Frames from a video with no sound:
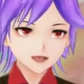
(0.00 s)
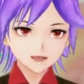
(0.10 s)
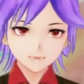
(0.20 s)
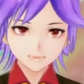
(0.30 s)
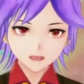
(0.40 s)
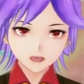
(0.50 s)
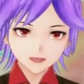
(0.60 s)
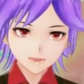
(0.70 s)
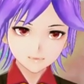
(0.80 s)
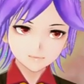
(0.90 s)
So
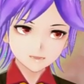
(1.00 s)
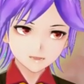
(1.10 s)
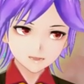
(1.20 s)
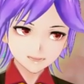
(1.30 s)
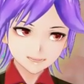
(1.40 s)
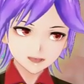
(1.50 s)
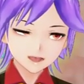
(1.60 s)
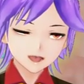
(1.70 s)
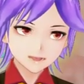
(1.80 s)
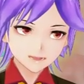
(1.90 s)
the people
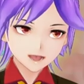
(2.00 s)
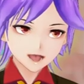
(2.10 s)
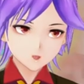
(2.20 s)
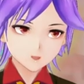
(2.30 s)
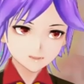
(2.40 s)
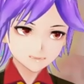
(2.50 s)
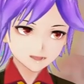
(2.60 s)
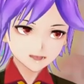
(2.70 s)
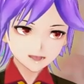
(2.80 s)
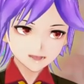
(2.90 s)
on the west side
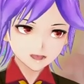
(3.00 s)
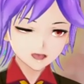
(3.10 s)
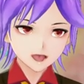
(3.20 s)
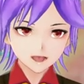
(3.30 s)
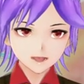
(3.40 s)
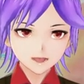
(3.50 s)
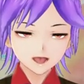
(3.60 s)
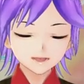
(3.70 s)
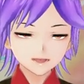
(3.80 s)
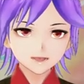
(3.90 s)
can join up with the people on
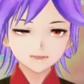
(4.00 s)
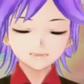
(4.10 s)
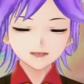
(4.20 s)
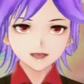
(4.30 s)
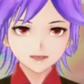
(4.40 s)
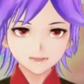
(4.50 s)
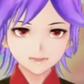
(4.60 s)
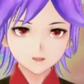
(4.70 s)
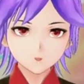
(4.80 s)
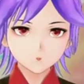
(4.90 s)
the east side and
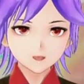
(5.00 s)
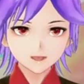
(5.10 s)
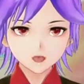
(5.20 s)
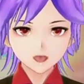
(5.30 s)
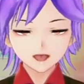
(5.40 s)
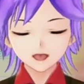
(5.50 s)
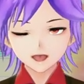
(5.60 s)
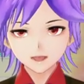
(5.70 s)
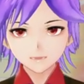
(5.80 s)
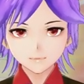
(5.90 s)
deal with the upcoming
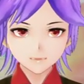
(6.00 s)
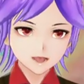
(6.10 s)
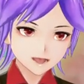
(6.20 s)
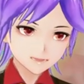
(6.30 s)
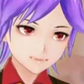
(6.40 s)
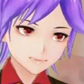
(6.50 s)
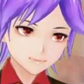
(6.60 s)
boss.